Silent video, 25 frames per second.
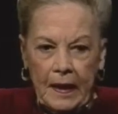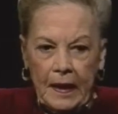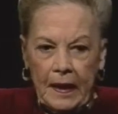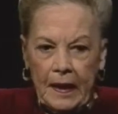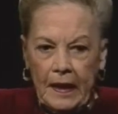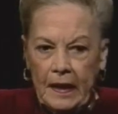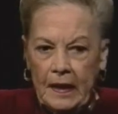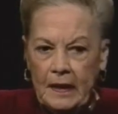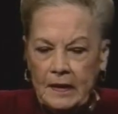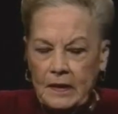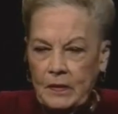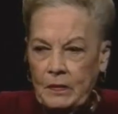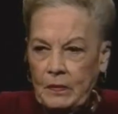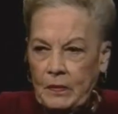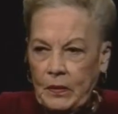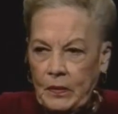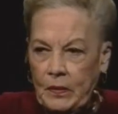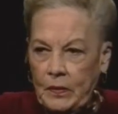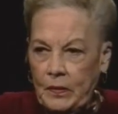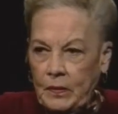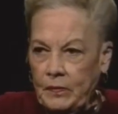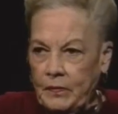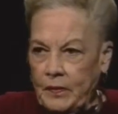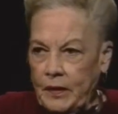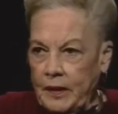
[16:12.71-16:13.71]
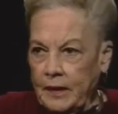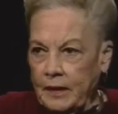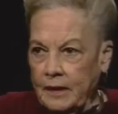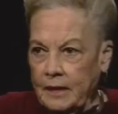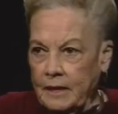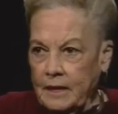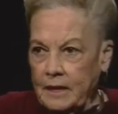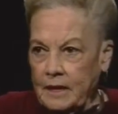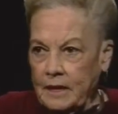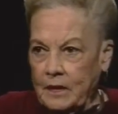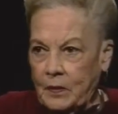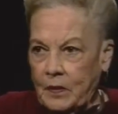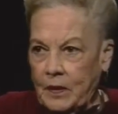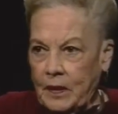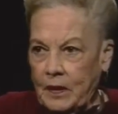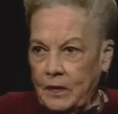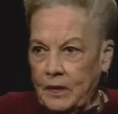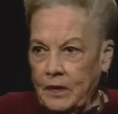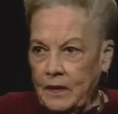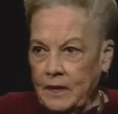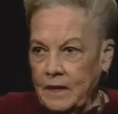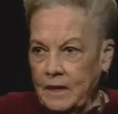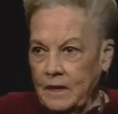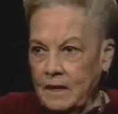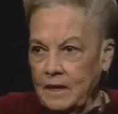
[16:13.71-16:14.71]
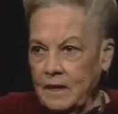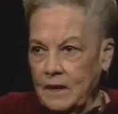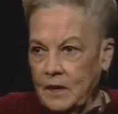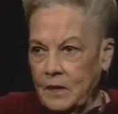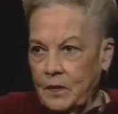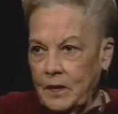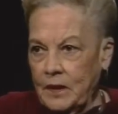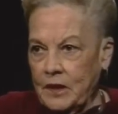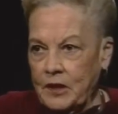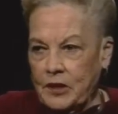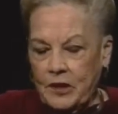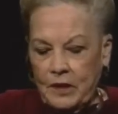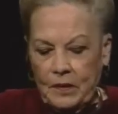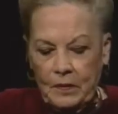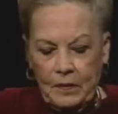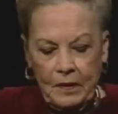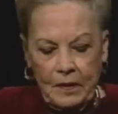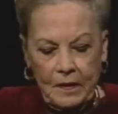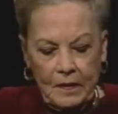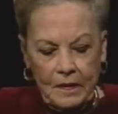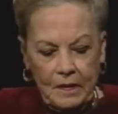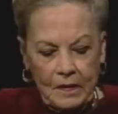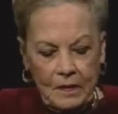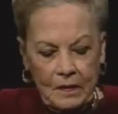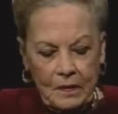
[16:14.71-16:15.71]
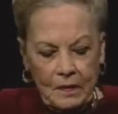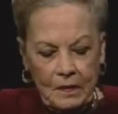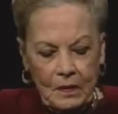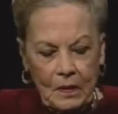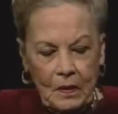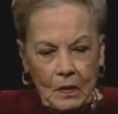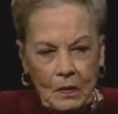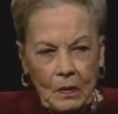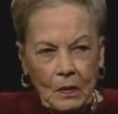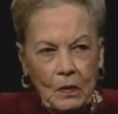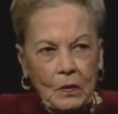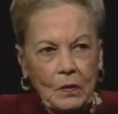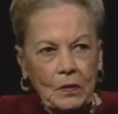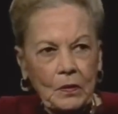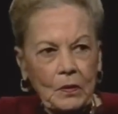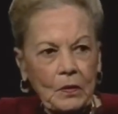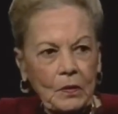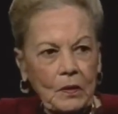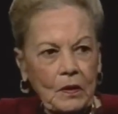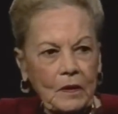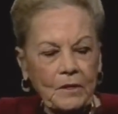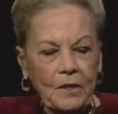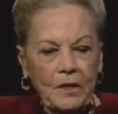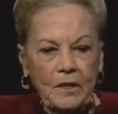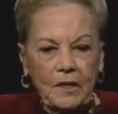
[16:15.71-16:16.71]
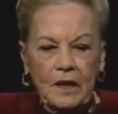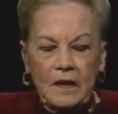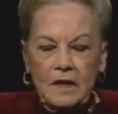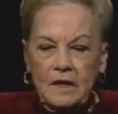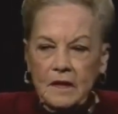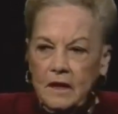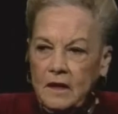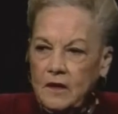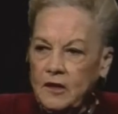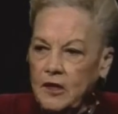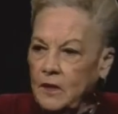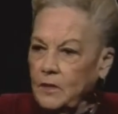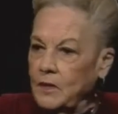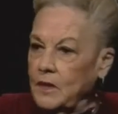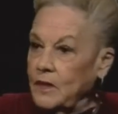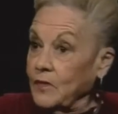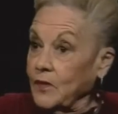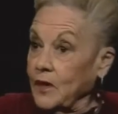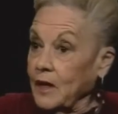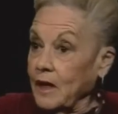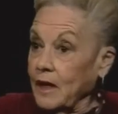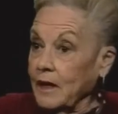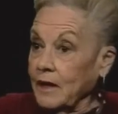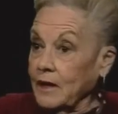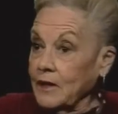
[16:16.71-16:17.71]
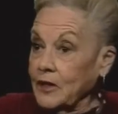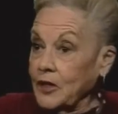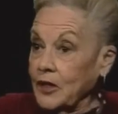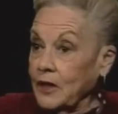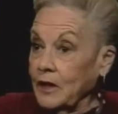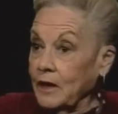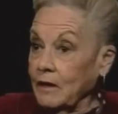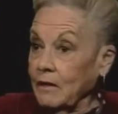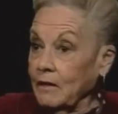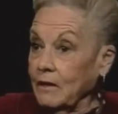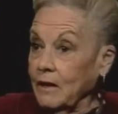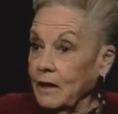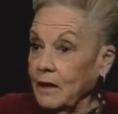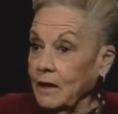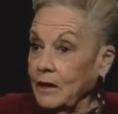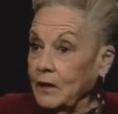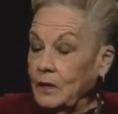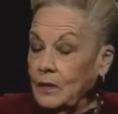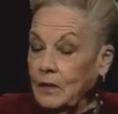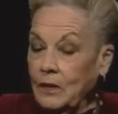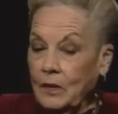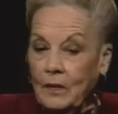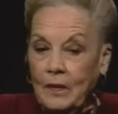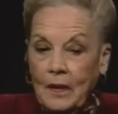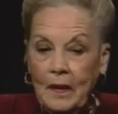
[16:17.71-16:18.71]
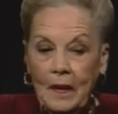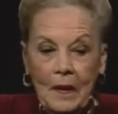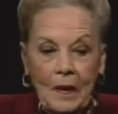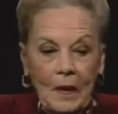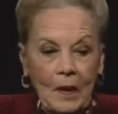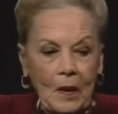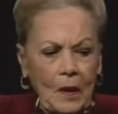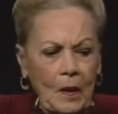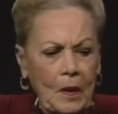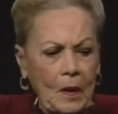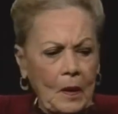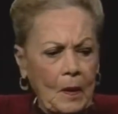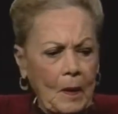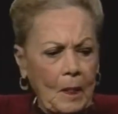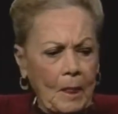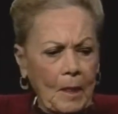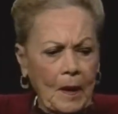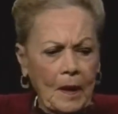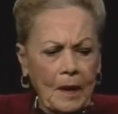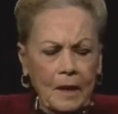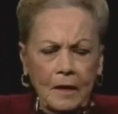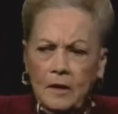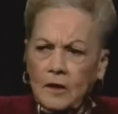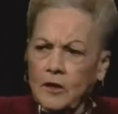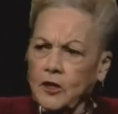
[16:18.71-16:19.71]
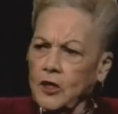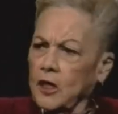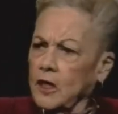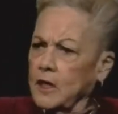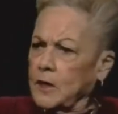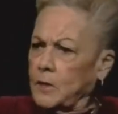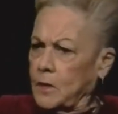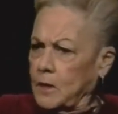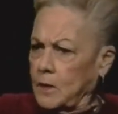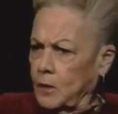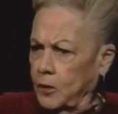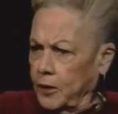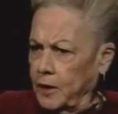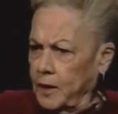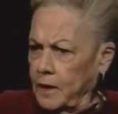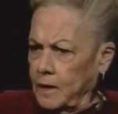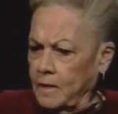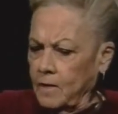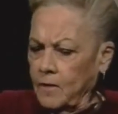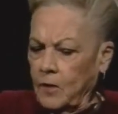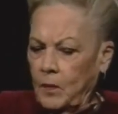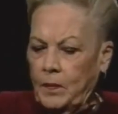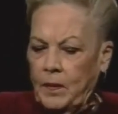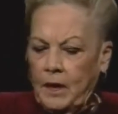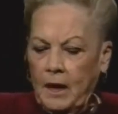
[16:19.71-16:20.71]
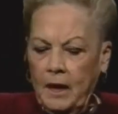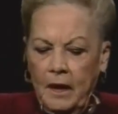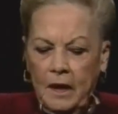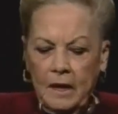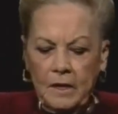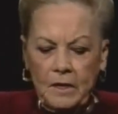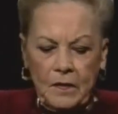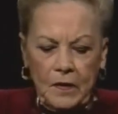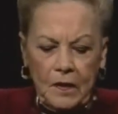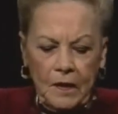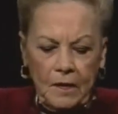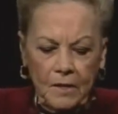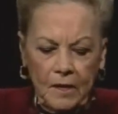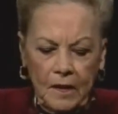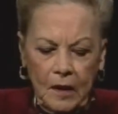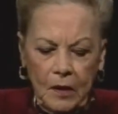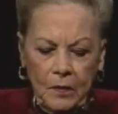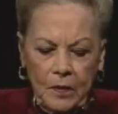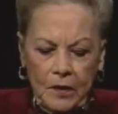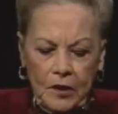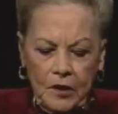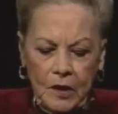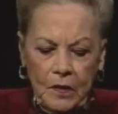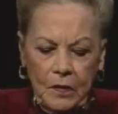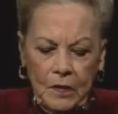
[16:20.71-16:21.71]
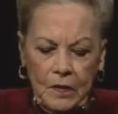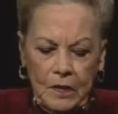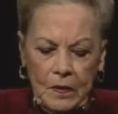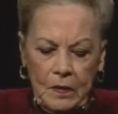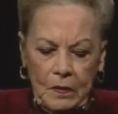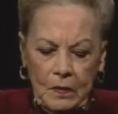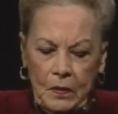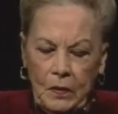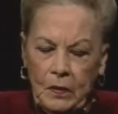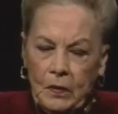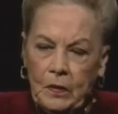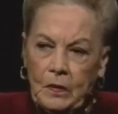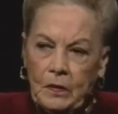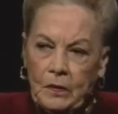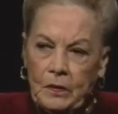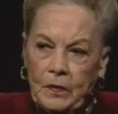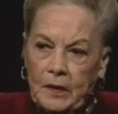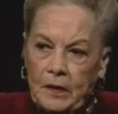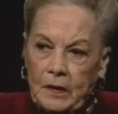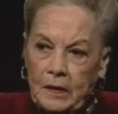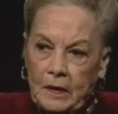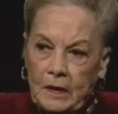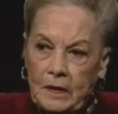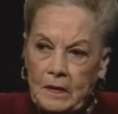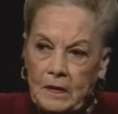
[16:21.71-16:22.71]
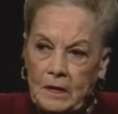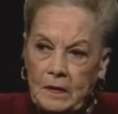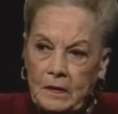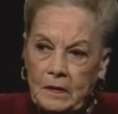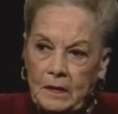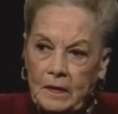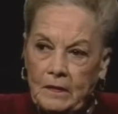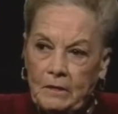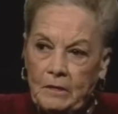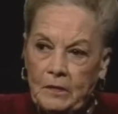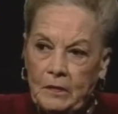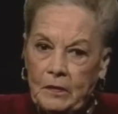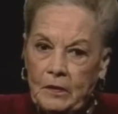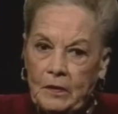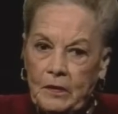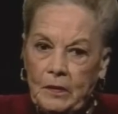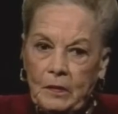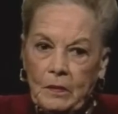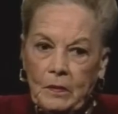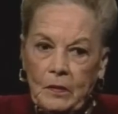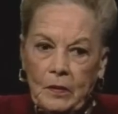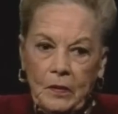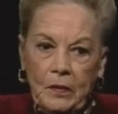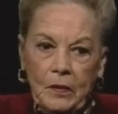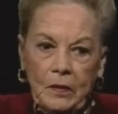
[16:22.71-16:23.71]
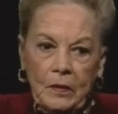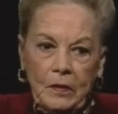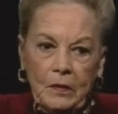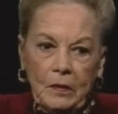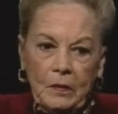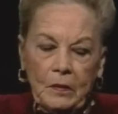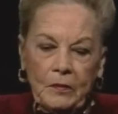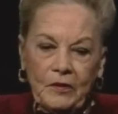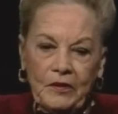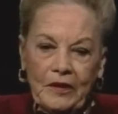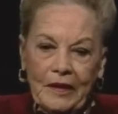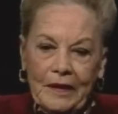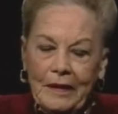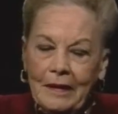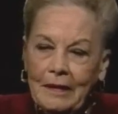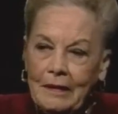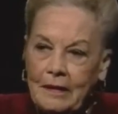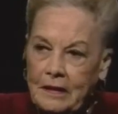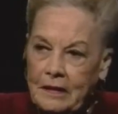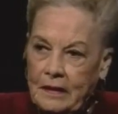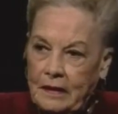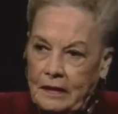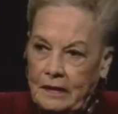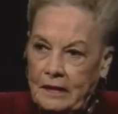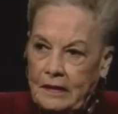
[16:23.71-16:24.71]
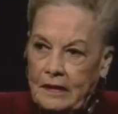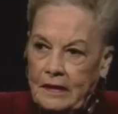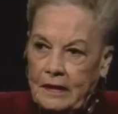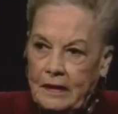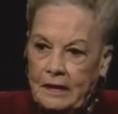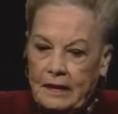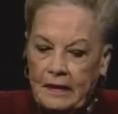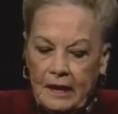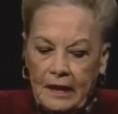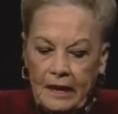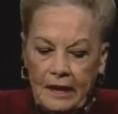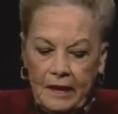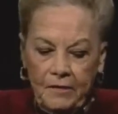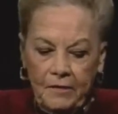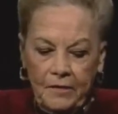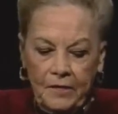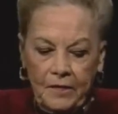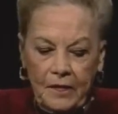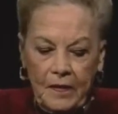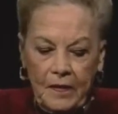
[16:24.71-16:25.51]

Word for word: as a moral realist because this is what she was. All too often they say she was reactionary, you know, mm -hmm. and she just was looking to the past and everything, but she was a moral realist looking for the moral realities in life